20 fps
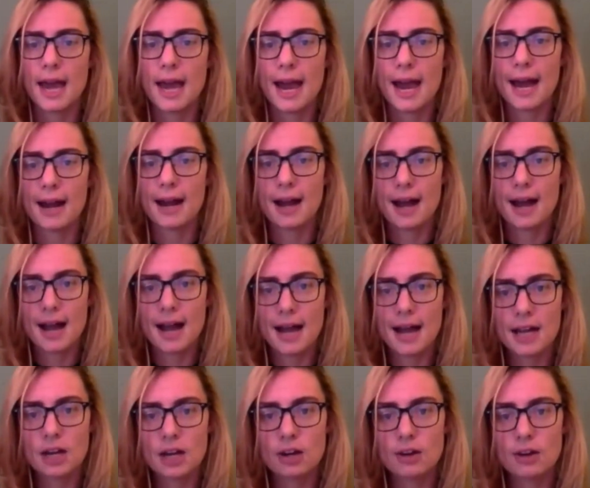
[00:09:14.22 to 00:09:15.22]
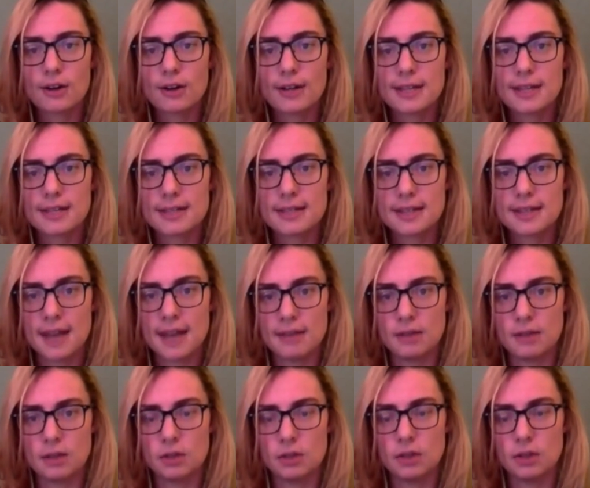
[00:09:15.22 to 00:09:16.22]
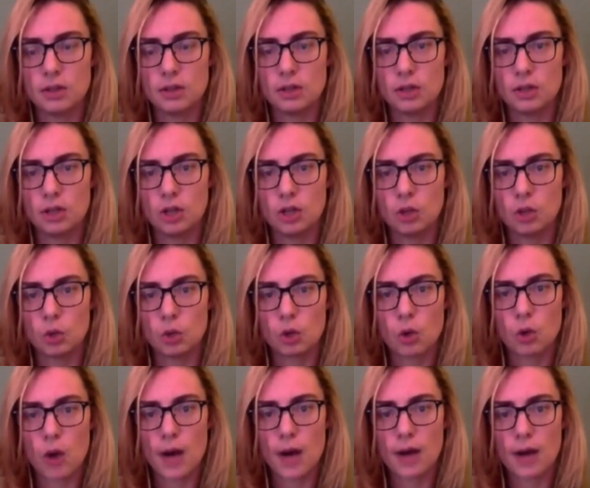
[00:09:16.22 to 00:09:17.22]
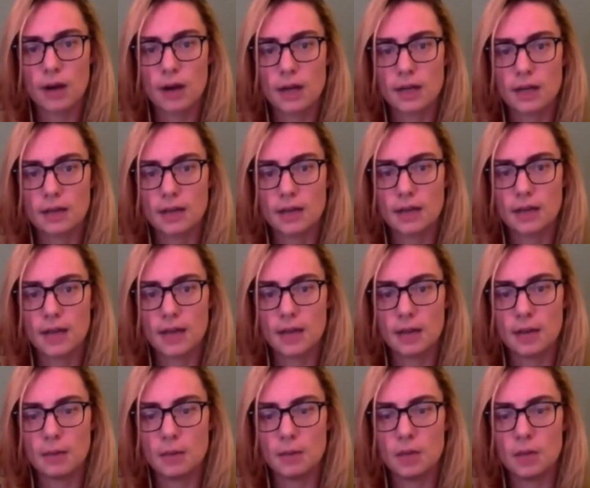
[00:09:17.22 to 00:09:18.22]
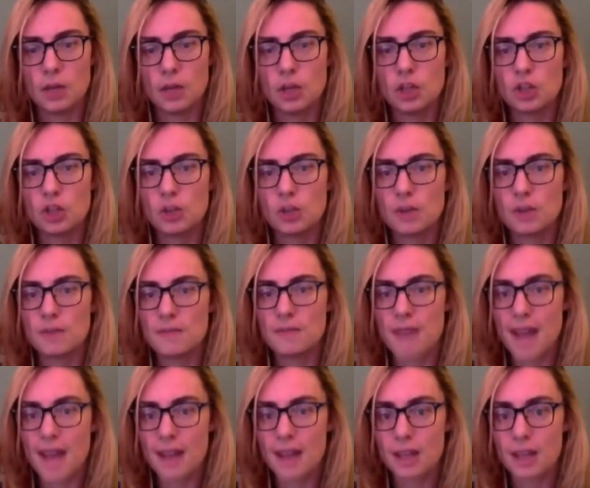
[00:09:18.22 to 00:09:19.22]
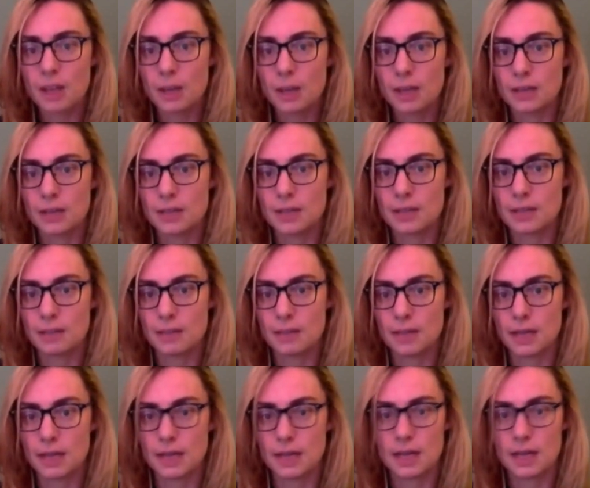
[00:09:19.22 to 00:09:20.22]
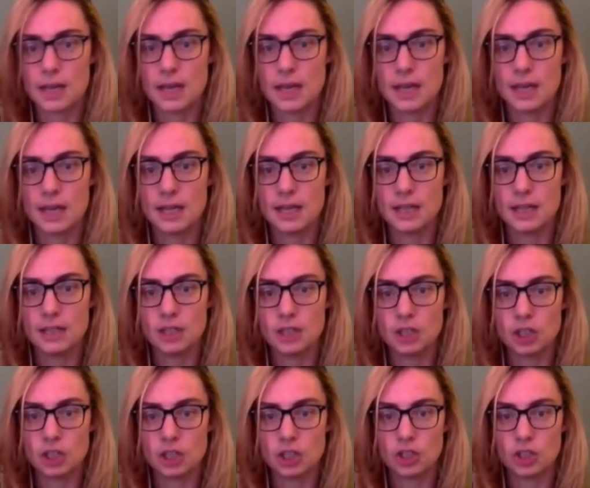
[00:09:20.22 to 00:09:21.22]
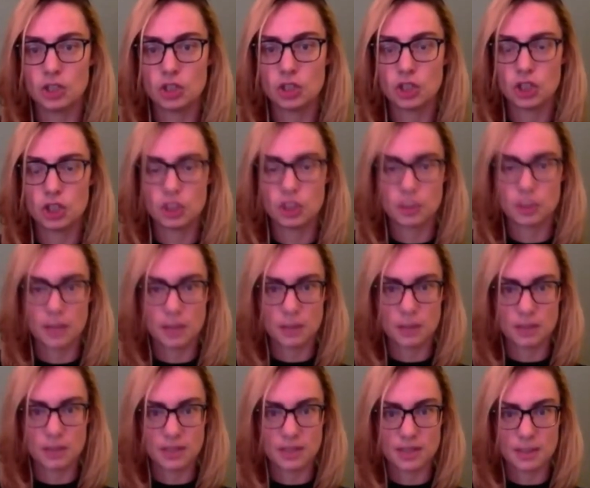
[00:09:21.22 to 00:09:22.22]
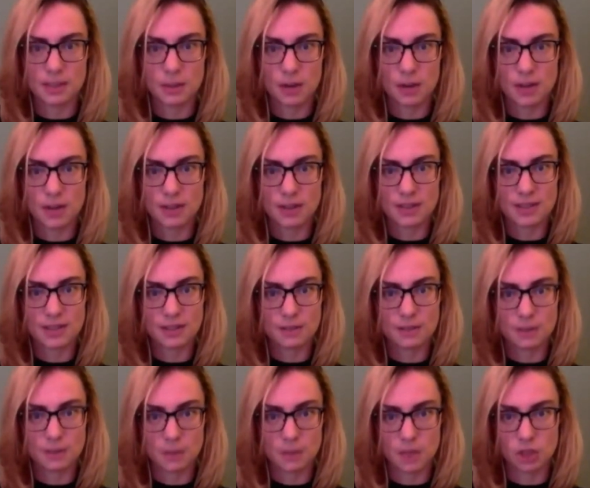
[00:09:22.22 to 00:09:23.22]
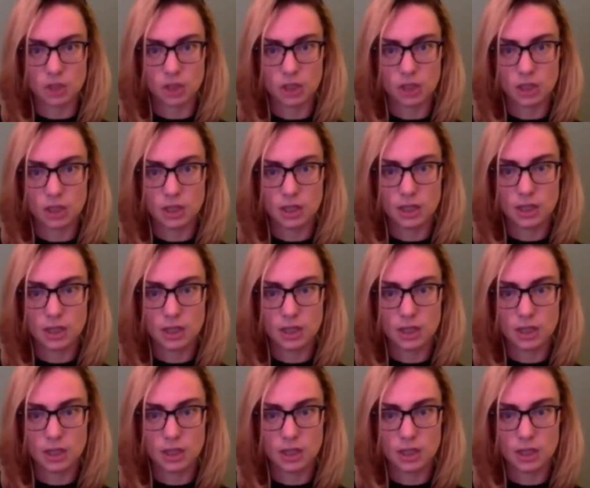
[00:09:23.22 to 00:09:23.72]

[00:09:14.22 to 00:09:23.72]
at a higher level, requiring them to evaluate something in addition to just being able to summarize its information.